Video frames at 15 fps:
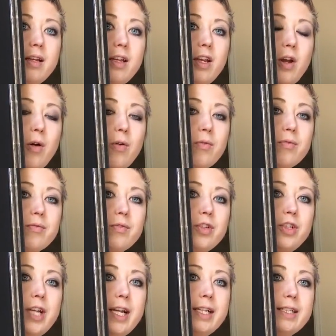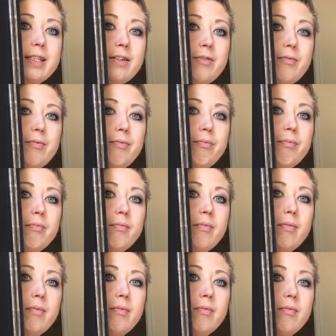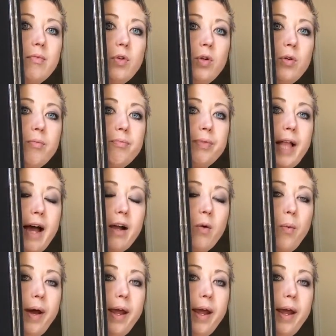you know, shades of black,